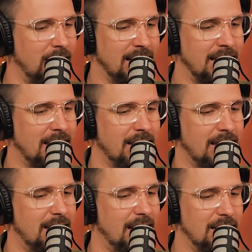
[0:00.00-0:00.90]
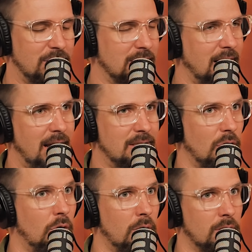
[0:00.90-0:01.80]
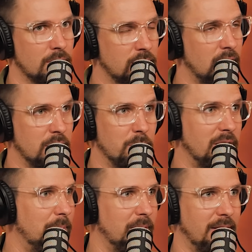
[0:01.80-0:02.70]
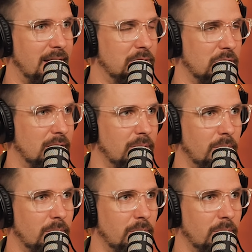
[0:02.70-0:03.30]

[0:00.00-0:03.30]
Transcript: Like, it's all such manipulation.